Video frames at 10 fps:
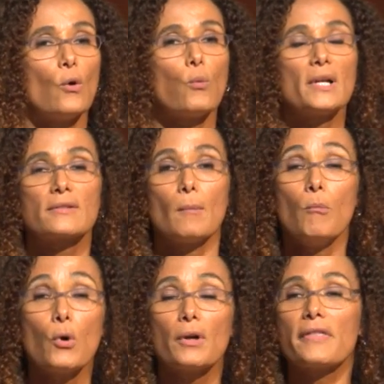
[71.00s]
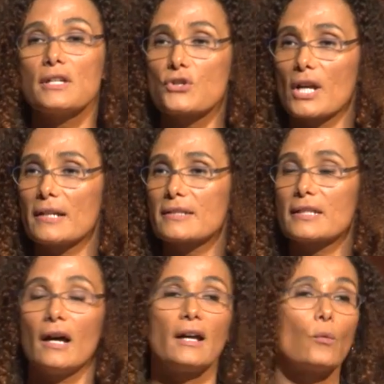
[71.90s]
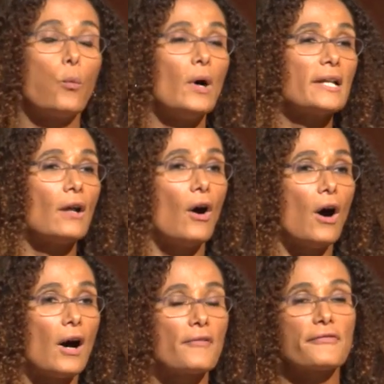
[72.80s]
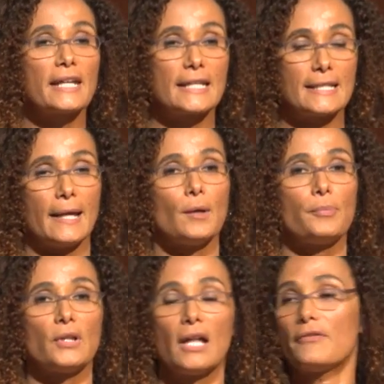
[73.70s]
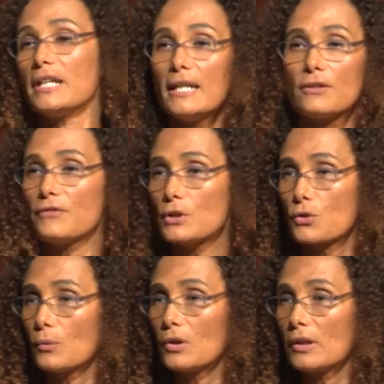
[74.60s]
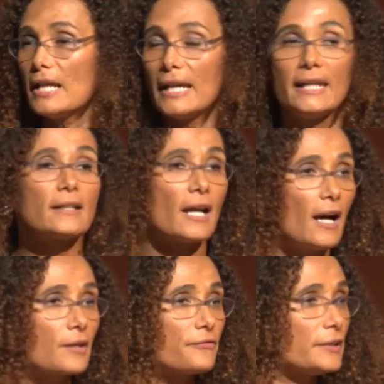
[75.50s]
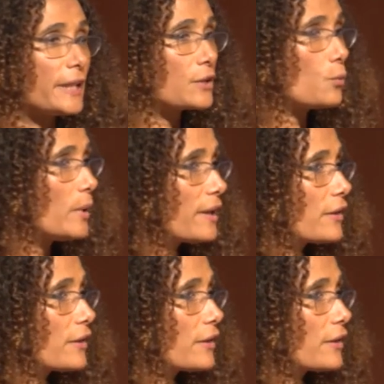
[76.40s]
was more than just a one-off example of an individual in conflict with